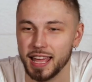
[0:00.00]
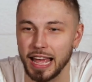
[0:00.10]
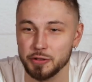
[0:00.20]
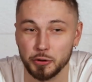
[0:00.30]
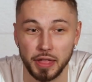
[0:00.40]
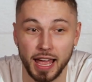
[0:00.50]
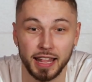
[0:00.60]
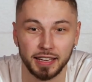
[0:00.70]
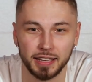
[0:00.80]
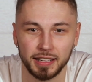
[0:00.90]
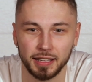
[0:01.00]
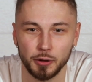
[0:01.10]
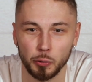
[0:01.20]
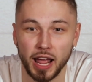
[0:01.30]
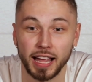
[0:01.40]
and so that
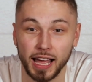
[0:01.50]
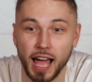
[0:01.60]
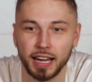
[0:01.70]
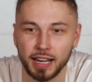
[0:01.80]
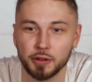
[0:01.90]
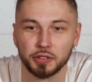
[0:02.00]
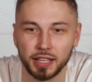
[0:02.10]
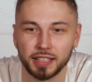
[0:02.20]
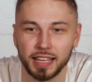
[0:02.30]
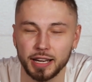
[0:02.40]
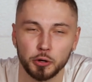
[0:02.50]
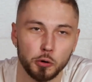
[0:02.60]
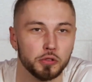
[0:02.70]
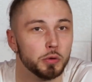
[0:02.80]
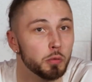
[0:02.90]
when I got it, I was like, and of
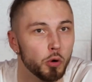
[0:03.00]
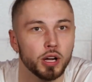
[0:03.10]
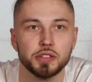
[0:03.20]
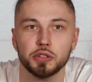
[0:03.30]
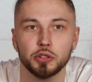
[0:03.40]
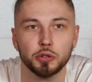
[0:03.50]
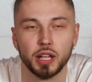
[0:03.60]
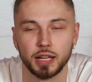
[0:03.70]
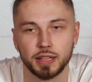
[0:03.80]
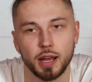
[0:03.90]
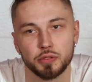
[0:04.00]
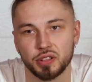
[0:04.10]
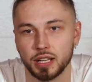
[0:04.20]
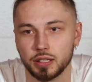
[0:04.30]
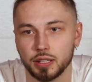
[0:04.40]
course we won too. Like that was
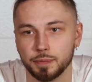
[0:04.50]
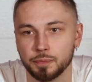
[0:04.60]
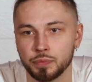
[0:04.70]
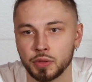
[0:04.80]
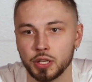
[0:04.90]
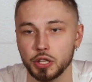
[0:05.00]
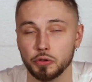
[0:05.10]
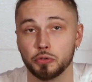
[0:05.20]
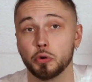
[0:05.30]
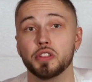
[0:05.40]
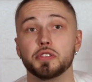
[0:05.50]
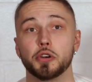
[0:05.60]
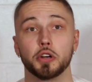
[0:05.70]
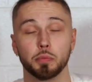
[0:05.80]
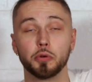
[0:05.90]
like, sort of the
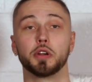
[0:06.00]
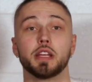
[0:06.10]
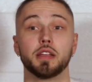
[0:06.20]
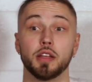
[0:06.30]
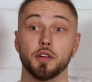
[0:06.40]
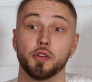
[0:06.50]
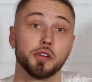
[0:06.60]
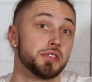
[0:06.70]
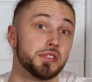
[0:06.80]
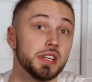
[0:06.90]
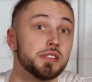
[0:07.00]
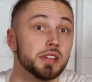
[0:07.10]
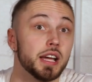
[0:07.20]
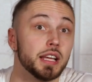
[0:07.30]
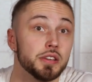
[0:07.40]
turning point of our
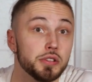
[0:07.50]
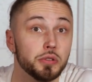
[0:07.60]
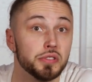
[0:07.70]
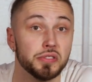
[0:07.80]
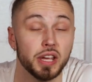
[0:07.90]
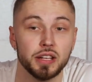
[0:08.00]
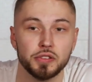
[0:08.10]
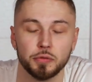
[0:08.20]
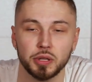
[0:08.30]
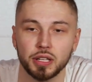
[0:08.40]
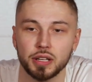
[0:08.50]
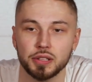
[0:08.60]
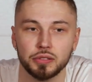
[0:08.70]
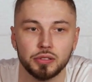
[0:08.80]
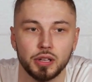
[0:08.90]
season, I guess you could say, just
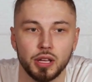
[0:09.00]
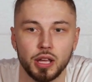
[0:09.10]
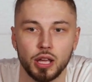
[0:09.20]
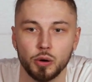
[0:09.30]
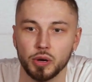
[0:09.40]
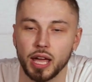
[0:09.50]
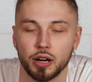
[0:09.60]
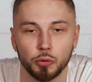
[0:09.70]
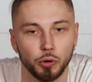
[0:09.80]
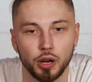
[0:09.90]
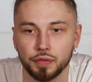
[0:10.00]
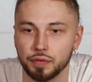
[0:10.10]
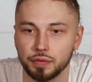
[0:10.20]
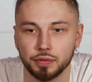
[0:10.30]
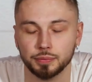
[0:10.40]
because we had a
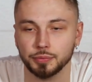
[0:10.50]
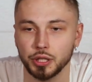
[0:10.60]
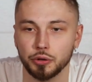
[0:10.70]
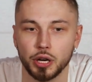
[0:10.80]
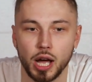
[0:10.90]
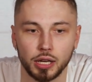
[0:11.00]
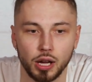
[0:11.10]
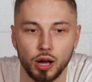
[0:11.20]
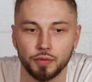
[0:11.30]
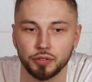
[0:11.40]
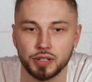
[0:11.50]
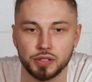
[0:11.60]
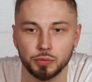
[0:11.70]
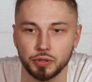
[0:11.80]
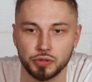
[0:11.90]
rough,
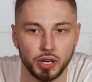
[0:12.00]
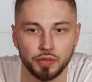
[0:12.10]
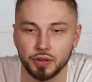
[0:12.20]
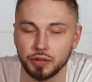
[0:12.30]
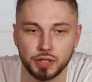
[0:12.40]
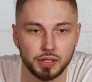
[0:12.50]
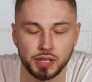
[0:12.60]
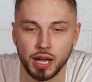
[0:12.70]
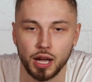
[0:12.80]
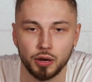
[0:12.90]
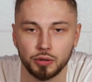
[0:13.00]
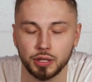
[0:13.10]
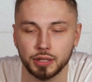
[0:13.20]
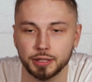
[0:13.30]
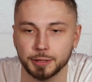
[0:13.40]
non-conference, and we were trying to figure things out.
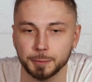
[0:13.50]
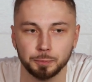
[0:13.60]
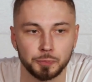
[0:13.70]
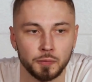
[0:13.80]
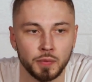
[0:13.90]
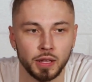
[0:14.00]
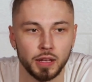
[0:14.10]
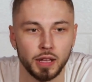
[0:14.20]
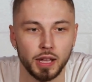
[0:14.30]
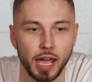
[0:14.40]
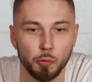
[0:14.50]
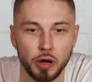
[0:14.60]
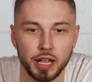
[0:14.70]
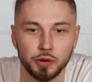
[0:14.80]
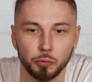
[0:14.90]
And
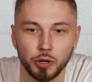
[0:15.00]
when